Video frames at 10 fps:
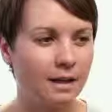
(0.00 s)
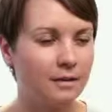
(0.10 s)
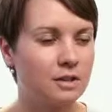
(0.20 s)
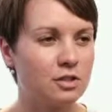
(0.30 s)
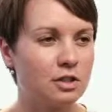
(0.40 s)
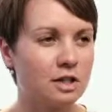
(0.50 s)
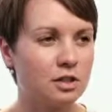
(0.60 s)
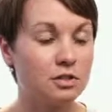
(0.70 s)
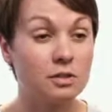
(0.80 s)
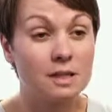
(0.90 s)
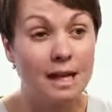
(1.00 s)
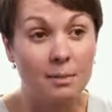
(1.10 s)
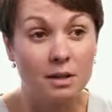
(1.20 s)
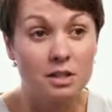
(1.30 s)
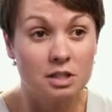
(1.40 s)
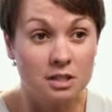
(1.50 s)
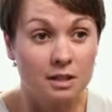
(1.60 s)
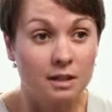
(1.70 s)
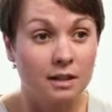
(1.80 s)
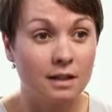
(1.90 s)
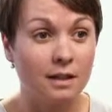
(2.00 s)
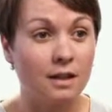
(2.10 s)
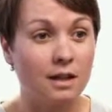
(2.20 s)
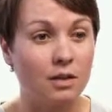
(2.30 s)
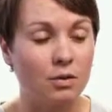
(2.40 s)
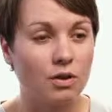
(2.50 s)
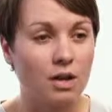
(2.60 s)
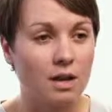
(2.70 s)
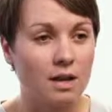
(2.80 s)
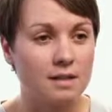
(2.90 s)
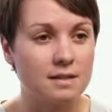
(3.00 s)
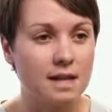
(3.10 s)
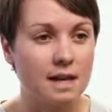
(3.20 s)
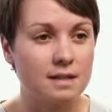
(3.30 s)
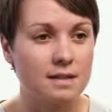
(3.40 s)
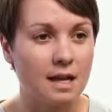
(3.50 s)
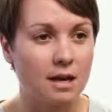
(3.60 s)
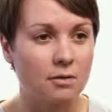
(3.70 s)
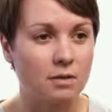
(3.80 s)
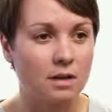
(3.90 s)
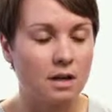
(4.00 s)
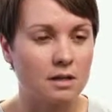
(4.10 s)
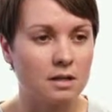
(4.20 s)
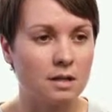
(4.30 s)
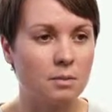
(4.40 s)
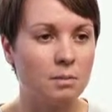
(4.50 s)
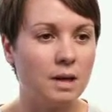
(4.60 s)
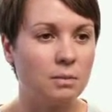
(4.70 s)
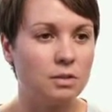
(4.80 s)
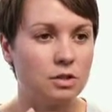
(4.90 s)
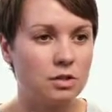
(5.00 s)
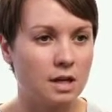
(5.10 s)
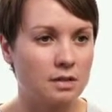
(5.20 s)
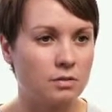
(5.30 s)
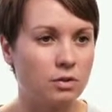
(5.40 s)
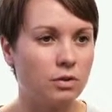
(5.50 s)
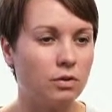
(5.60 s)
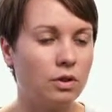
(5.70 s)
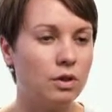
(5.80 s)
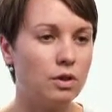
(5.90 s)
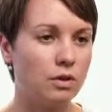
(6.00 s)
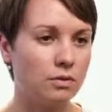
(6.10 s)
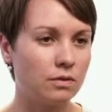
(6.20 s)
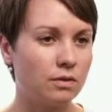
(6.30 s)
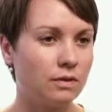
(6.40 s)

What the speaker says: if the structures are damaged, then it'll cause that sound not to be able to transfer through the nerve.